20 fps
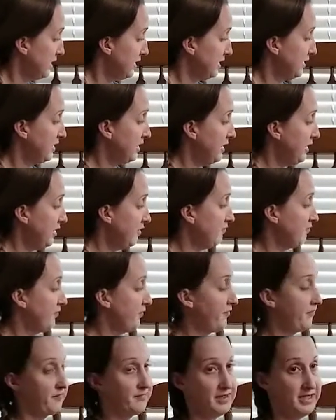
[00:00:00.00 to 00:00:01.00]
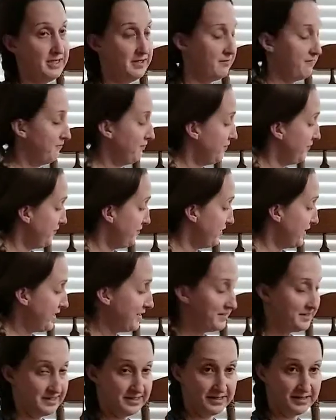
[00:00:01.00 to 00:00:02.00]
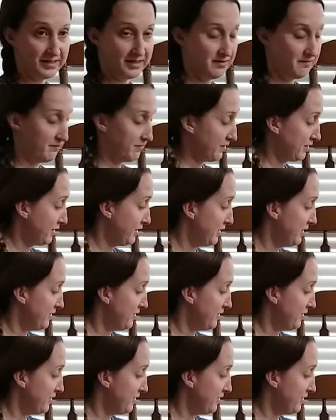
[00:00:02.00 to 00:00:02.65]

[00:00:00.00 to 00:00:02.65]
to equal 3. Well, that's not going to work.